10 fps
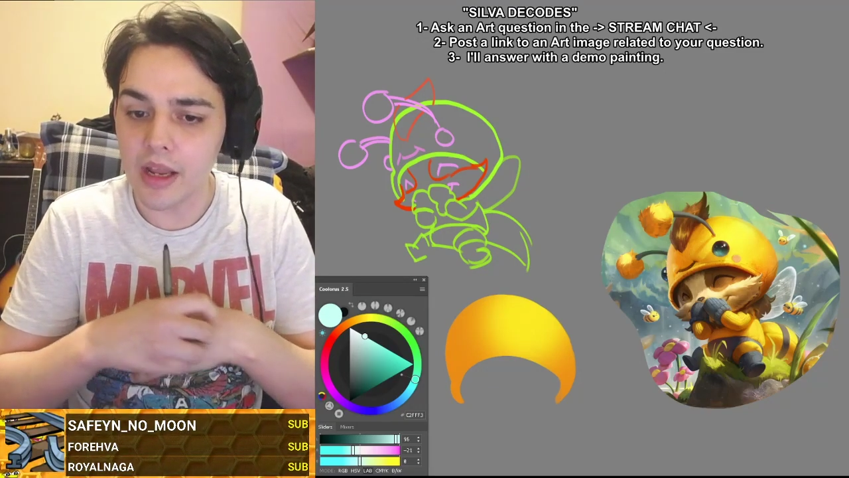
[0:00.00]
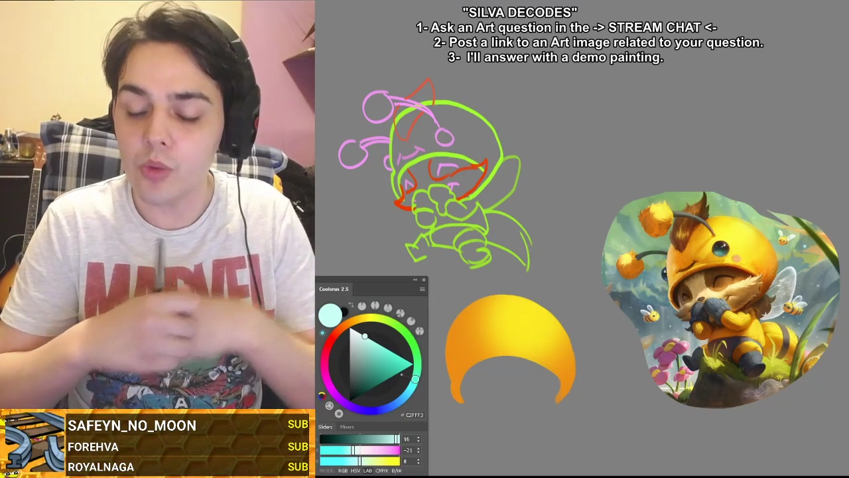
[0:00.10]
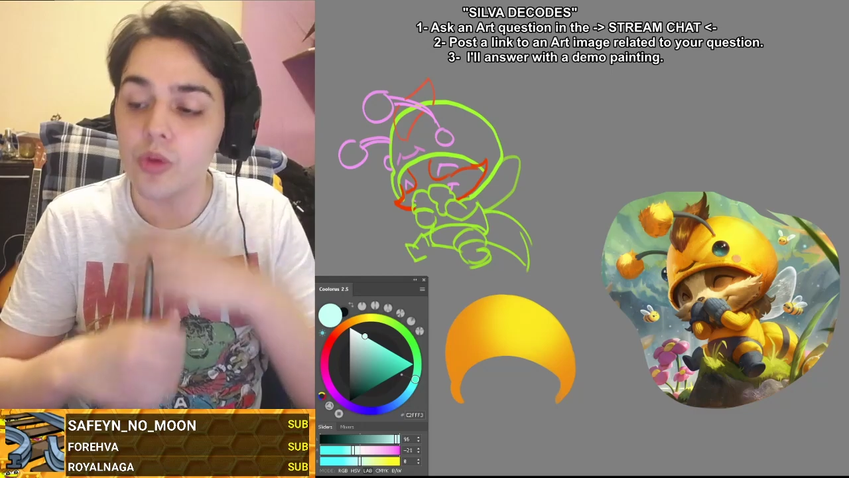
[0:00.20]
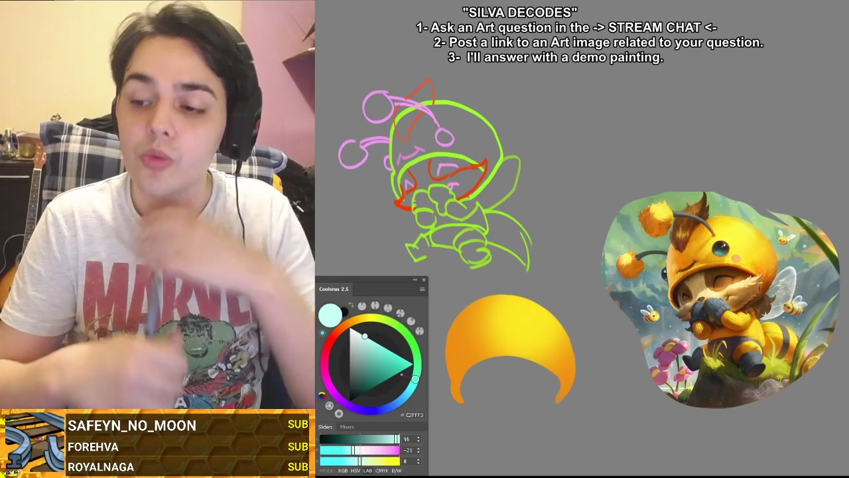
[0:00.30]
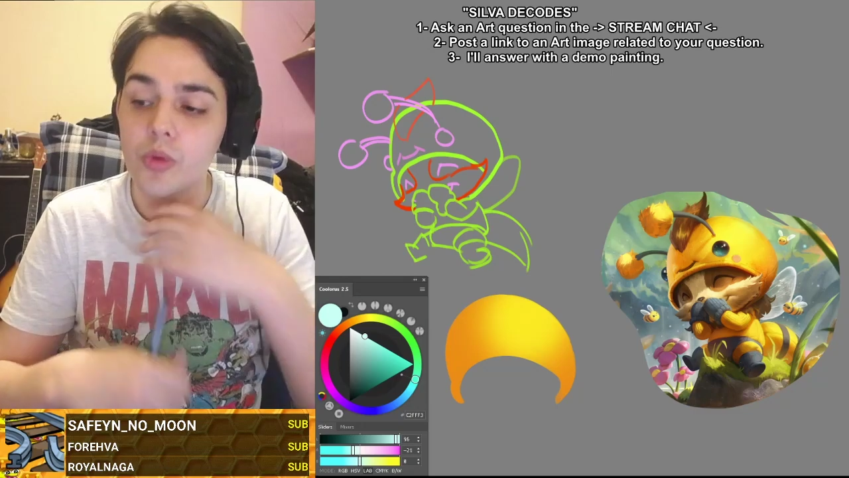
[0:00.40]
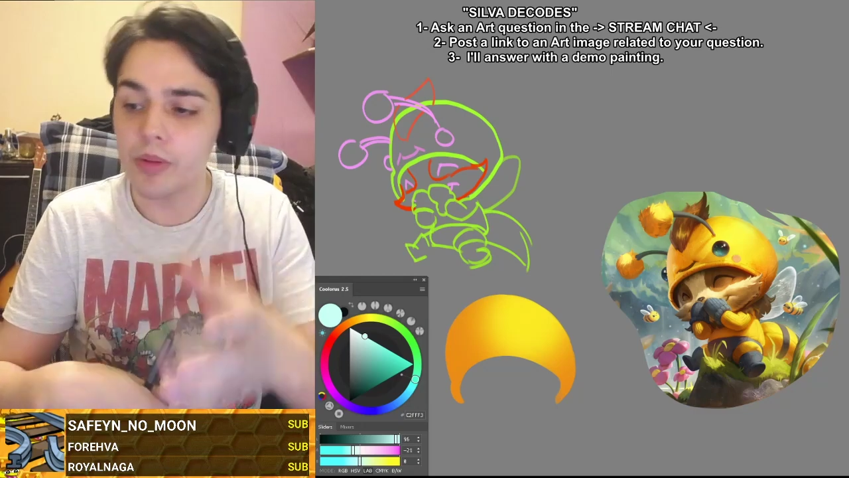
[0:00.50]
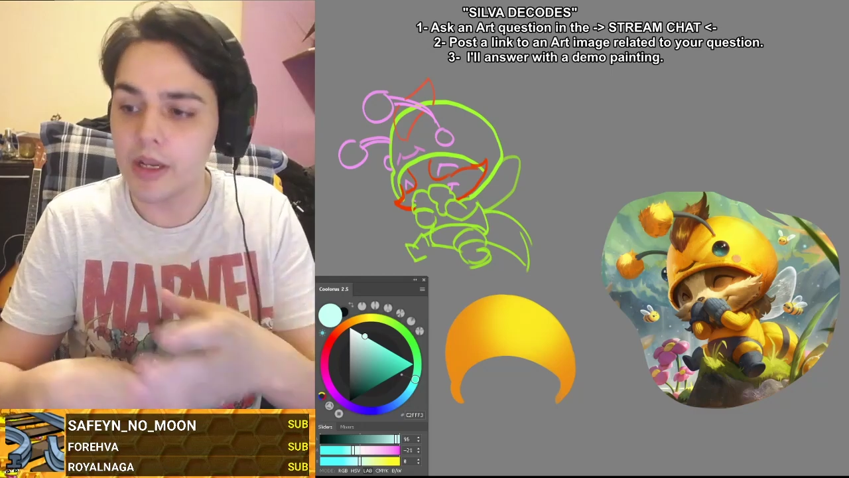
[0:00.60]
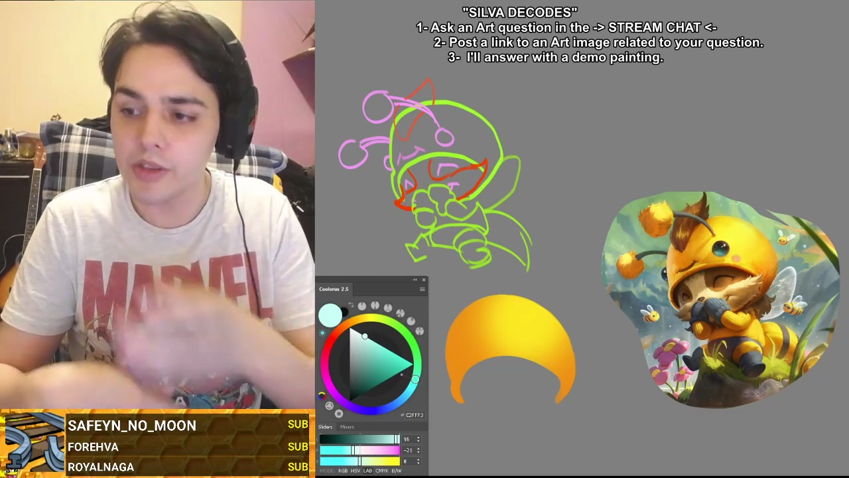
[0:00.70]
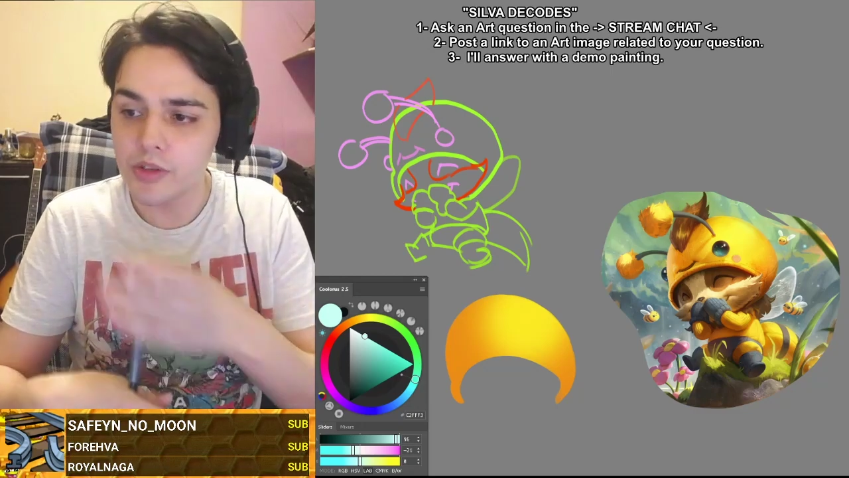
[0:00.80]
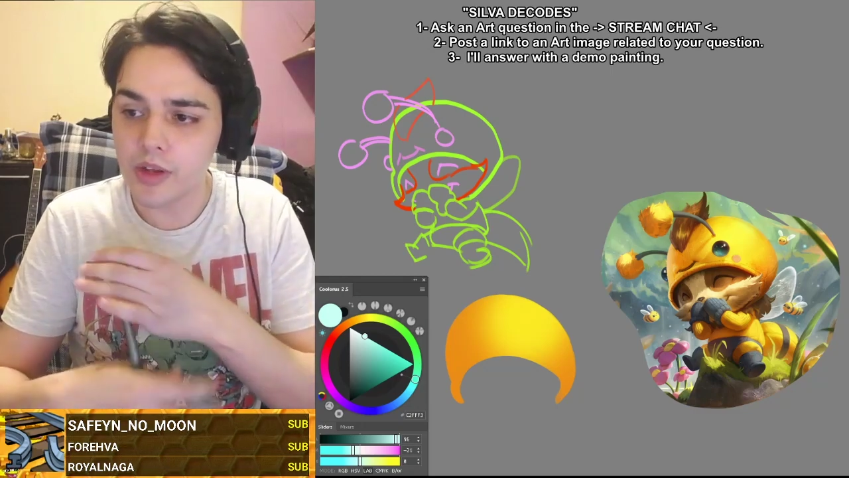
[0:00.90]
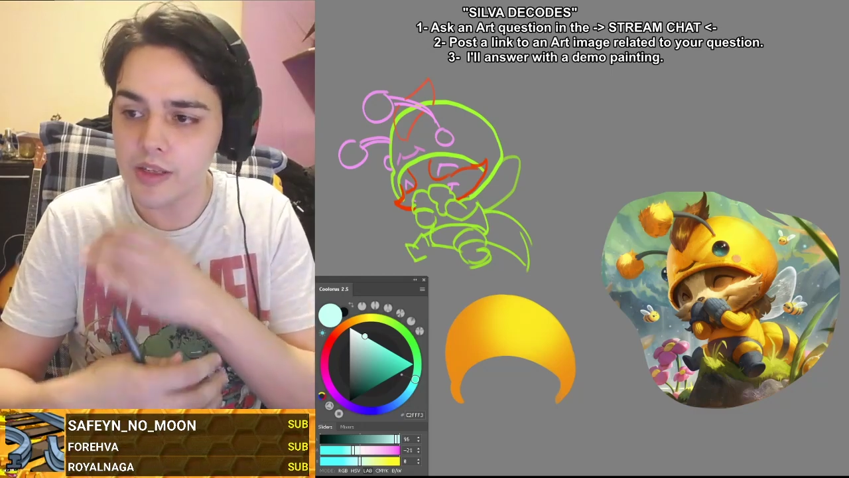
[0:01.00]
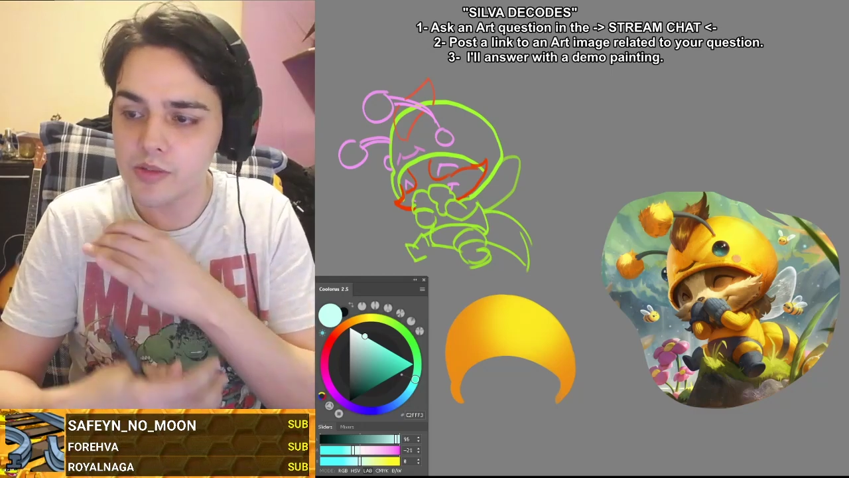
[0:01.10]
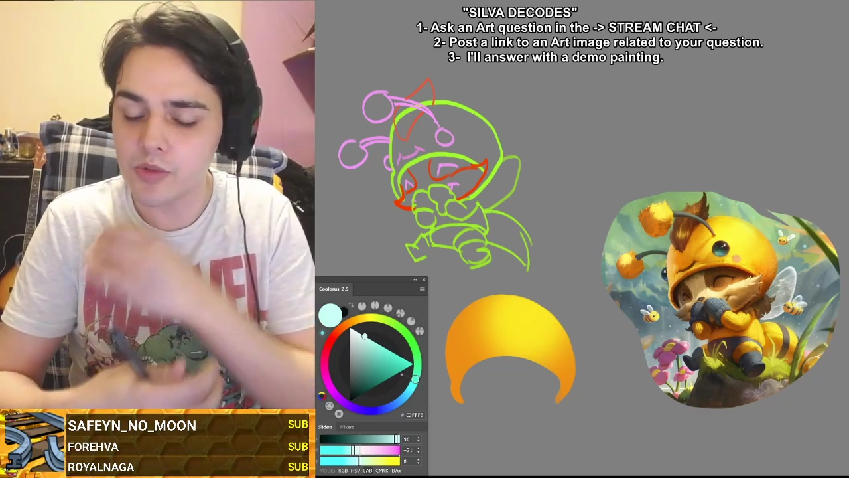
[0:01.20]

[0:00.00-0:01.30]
I will reply to you guys